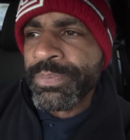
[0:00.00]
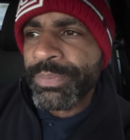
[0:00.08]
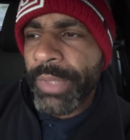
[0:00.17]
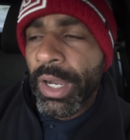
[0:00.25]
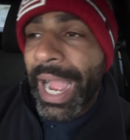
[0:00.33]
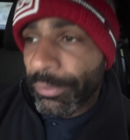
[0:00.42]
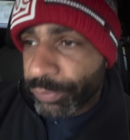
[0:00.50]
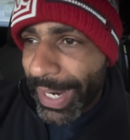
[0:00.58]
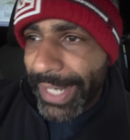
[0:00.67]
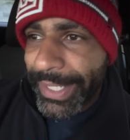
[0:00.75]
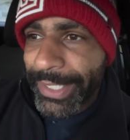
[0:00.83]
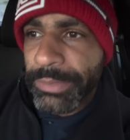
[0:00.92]
I
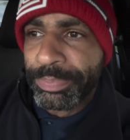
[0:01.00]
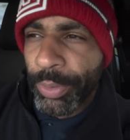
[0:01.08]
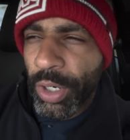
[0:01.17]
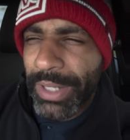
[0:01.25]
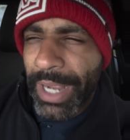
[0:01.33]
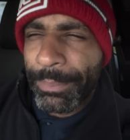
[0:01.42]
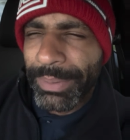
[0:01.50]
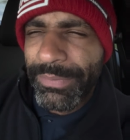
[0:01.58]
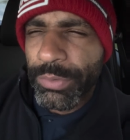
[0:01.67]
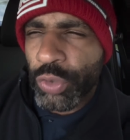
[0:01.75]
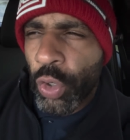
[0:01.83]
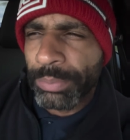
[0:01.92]
read his book. I believe
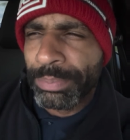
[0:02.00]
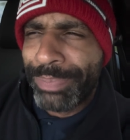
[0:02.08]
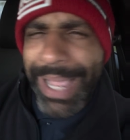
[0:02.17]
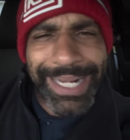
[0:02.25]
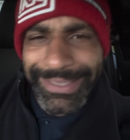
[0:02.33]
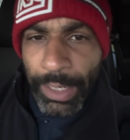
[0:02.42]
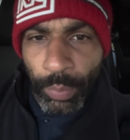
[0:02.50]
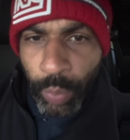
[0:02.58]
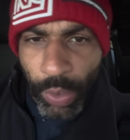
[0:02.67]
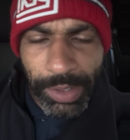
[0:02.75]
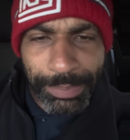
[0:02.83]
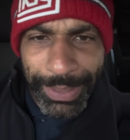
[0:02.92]
it was called Bad As I
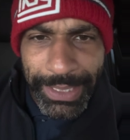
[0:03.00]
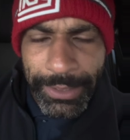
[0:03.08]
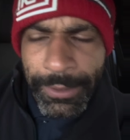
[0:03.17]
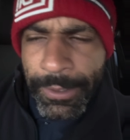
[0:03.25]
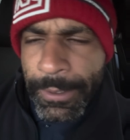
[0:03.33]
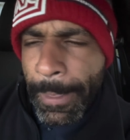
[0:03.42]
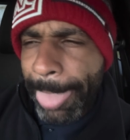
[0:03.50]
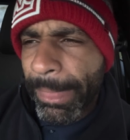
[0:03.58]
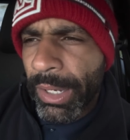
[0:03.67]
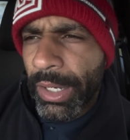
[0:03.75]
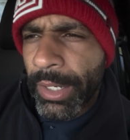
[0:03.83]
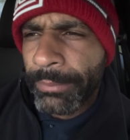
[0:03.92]
Wanna Be.
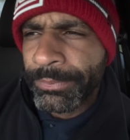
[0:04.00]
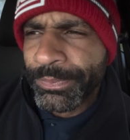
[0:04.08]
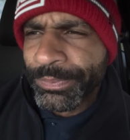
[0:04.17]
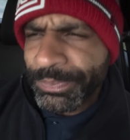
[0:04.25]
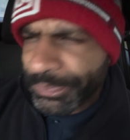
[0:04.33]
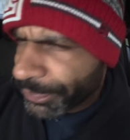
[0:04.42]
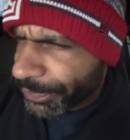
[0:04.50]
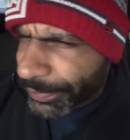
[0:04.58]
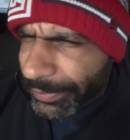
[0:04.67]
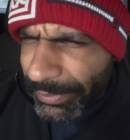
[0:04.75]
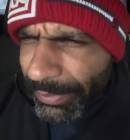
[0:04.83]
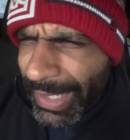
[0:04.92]
And,
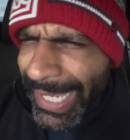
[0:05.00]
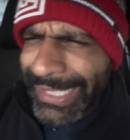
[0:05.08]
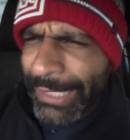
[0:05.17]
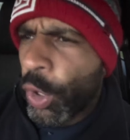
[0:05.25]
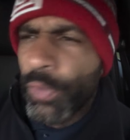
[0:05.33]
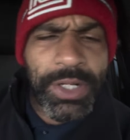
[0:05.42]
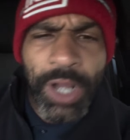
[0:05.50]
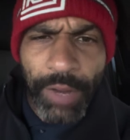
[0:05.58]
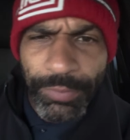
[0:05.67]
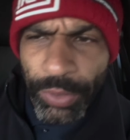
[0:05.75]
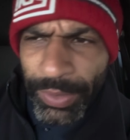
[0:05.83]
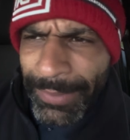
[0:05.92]
like, on the
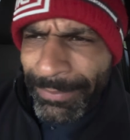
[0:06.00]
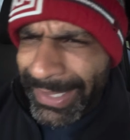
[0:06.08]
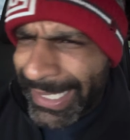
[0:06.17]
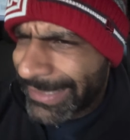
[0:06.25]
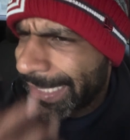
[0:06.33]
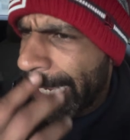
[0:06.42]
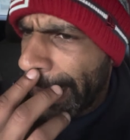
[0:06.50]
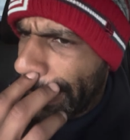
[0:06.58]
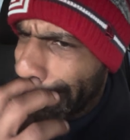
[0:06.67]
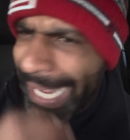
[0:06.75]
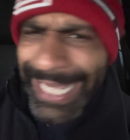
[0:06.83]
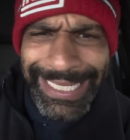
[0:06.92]
cover, he's, like,
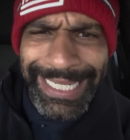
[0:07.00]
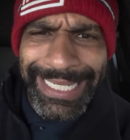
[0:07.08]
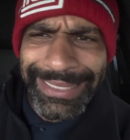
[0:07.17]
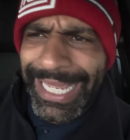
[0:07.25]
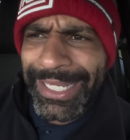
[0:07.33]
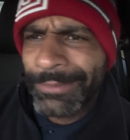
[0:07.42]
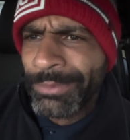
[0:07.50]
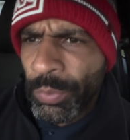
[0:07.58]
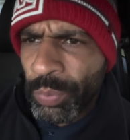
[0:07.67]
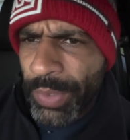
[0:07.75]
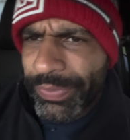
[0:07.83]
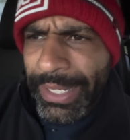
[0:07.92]
naked, like,
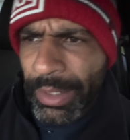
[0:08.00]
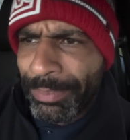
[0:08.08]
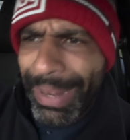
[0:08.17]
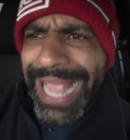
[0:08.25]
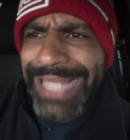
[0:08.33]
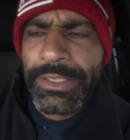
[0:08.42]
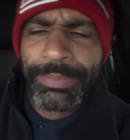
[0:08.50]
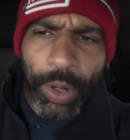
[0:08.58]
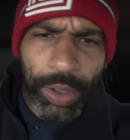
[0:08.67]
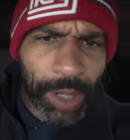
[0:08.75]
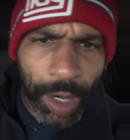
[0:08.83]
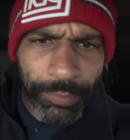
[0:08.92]
with, like, a
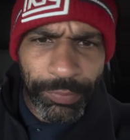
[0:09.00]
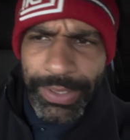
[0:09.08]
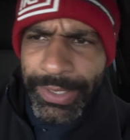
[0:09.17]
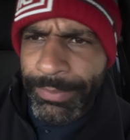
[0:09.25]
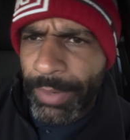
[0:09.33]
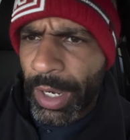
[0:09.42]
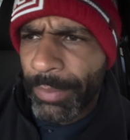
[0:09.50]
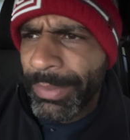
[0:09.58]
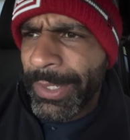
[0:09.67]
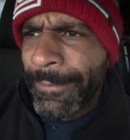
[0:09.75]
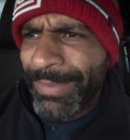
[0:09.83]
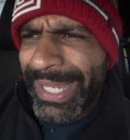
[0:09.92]
basketball covering him up.
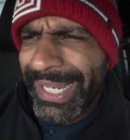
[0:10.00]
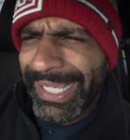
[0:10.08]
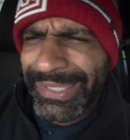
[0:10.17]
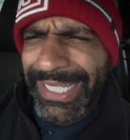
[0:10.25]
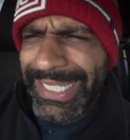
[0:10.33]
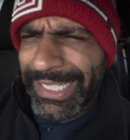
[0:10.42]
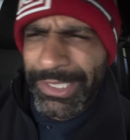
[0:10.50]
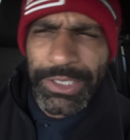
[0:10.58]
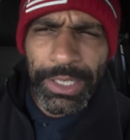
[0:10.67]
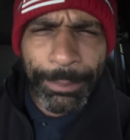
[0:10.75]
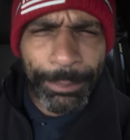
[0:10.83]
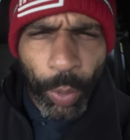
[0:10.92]
And, like, I think he's, like, it's
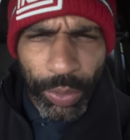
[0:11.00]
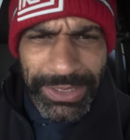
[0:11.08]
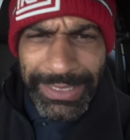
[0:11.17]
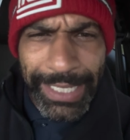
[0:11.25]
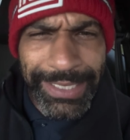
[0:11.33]
like a motorcycle.